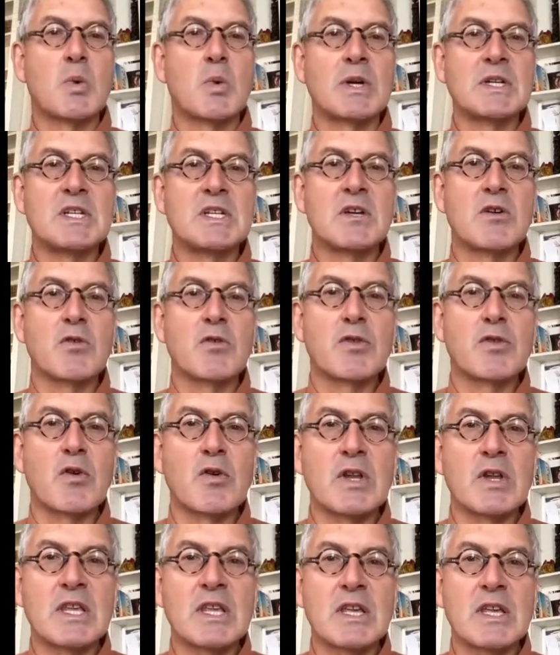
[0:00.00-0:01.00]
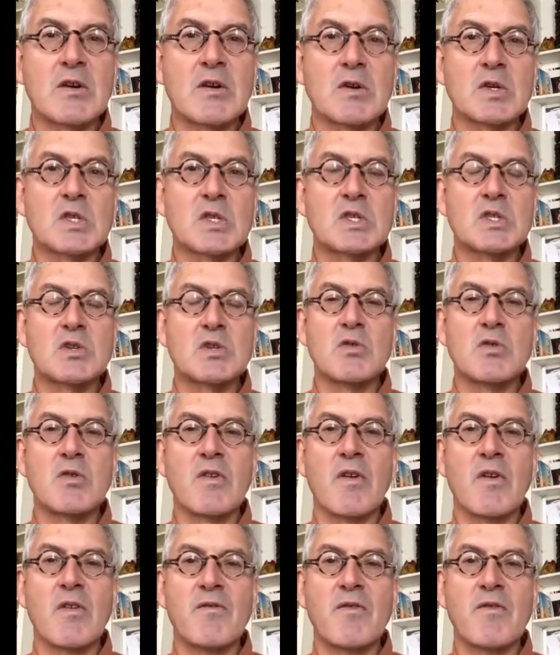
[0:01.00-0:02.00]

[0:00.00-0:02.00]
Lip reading: 20 or 30 years to